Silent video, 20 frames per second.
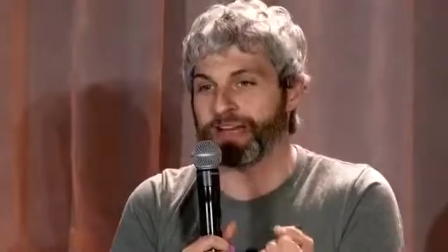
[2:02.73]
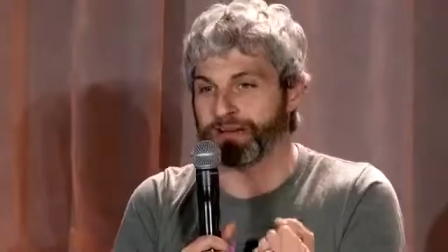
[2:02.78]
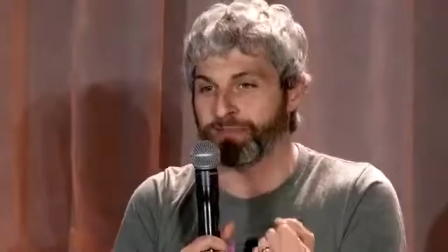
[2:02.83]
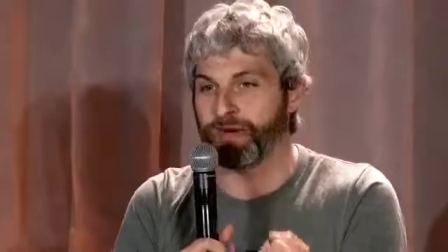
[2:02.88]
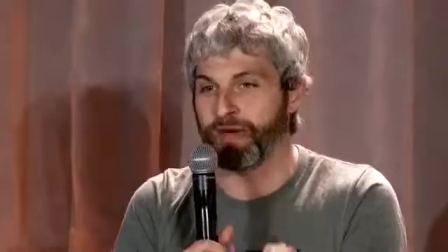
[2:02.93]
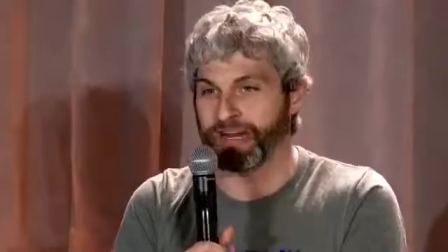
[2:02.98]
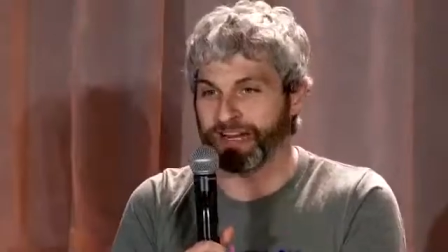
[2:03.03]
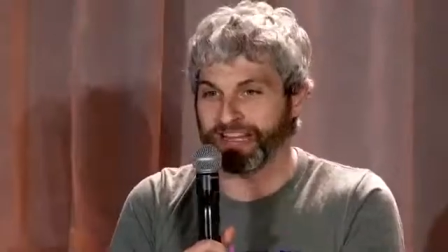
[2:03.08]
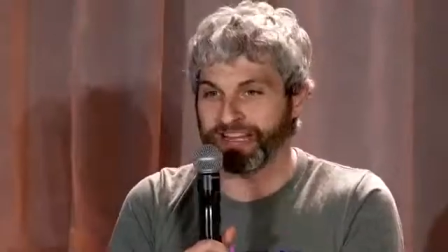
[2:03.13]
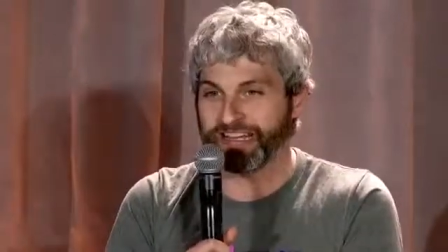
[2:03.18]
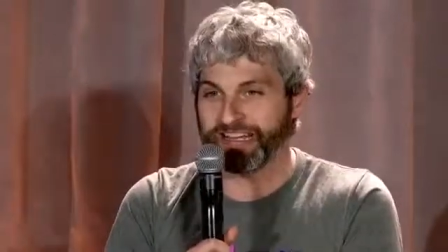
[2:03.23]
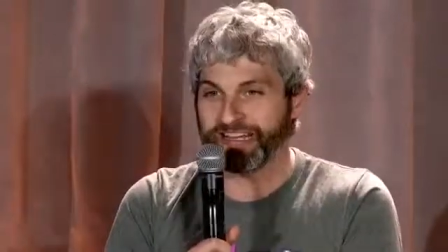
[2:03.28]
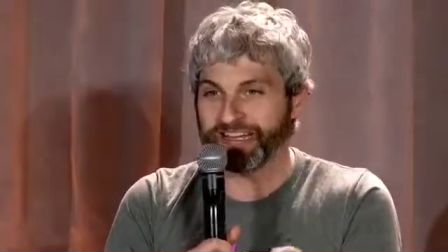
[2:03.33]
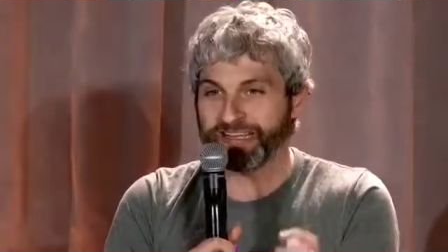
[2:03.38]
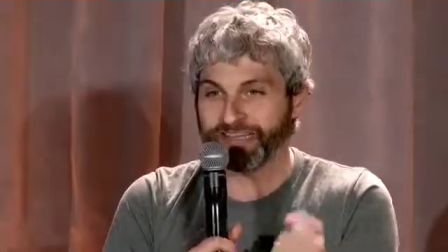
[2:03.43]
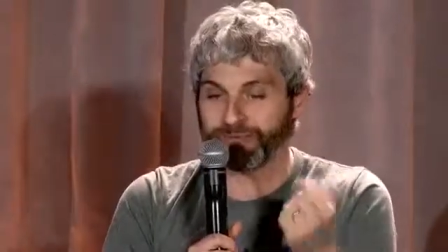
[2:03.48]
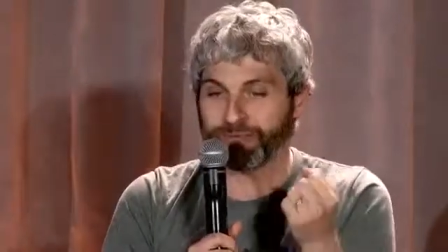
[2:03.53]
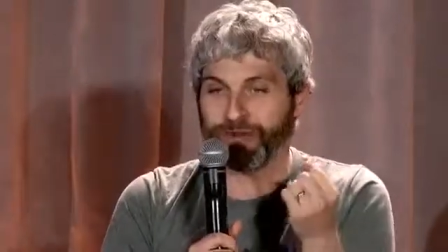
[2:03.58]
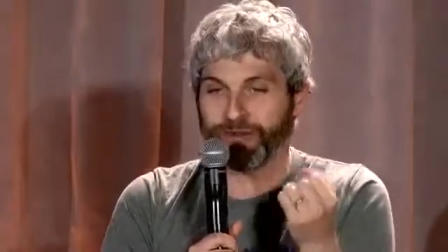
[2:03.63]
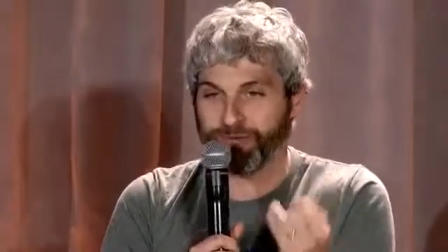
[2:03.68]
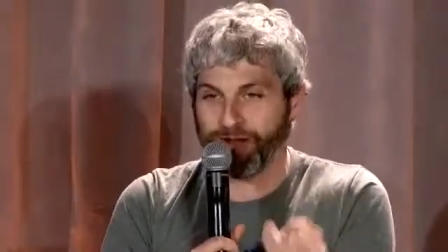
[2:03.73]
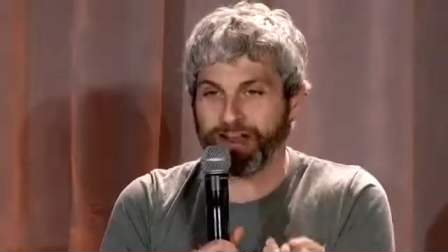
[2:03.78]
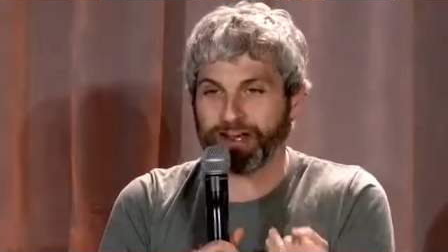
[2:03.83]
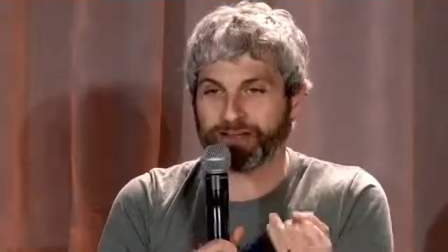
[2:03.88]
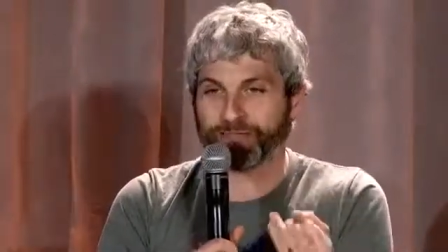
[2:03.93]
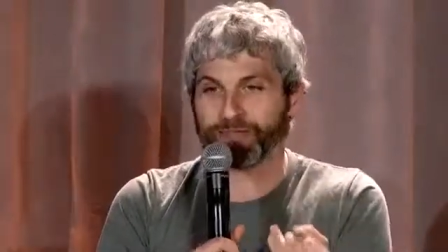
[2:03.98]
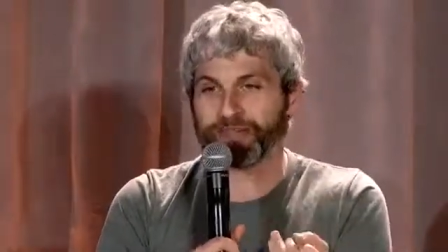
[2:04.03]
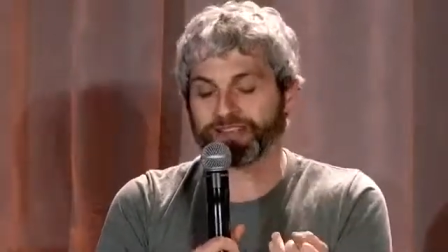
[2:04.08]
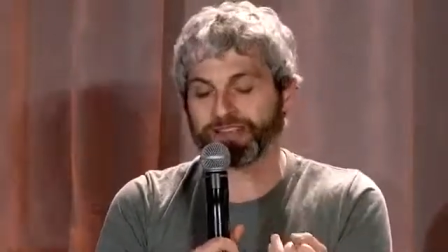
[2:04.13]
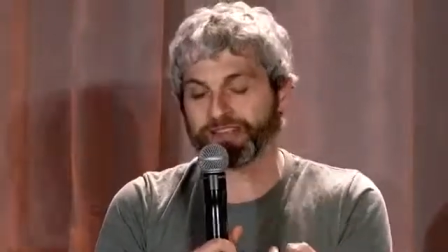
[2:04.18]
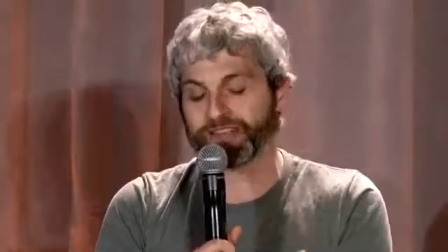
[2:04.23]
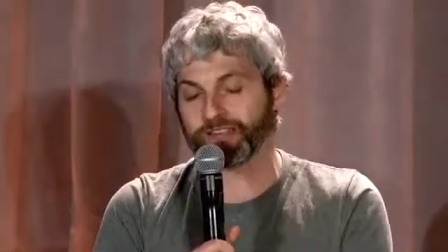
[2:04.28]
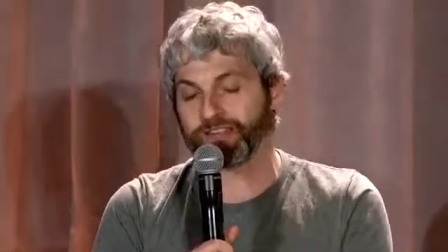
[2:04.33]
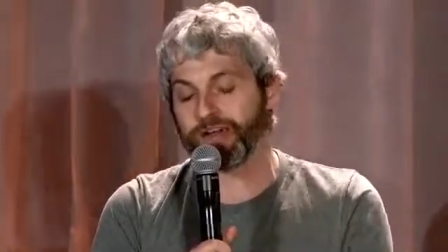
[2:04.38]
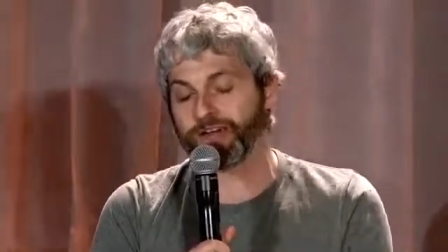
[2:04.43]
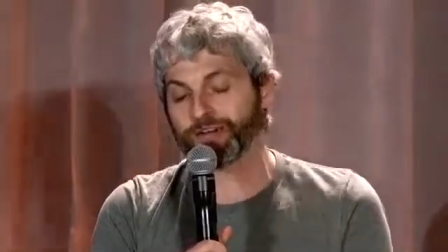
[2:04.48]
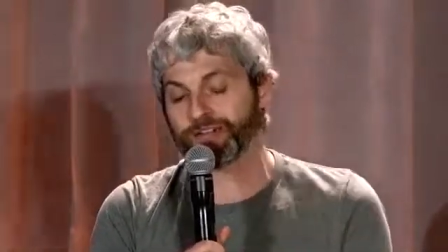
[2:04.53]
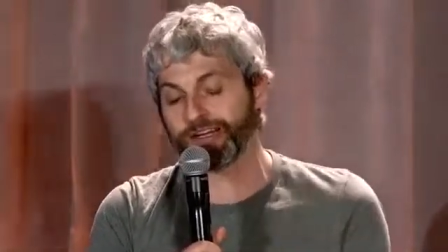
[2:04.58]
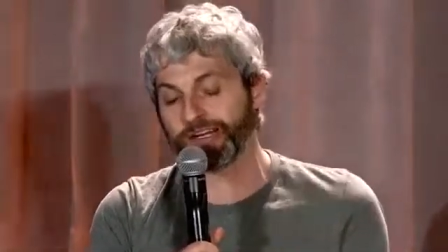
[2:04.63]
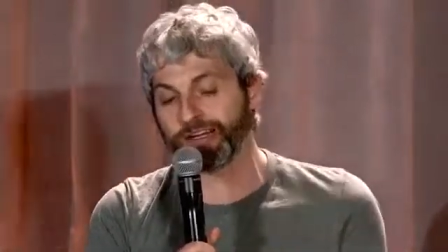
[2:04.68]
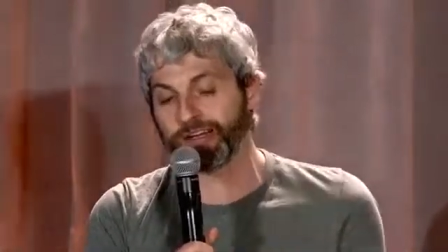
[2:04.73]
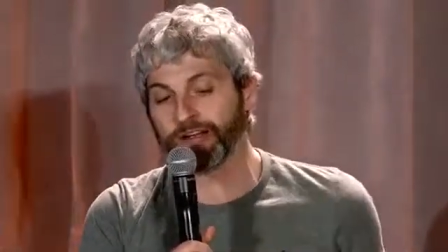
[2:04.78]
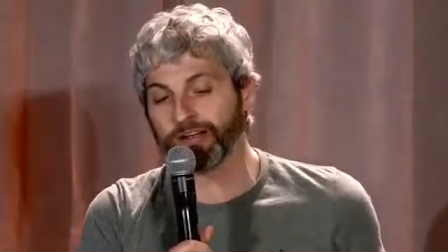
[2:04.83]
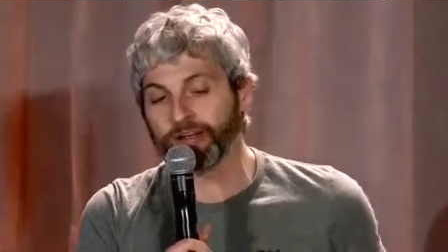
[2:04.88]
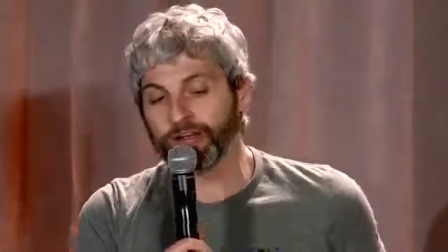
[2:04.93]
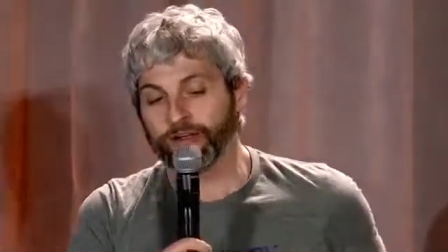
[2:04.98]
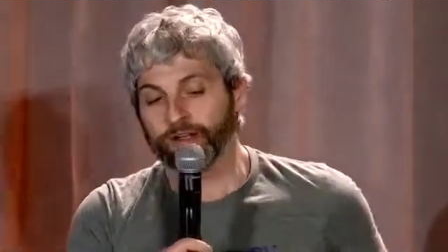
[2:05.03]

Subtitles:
money is by writing business logic.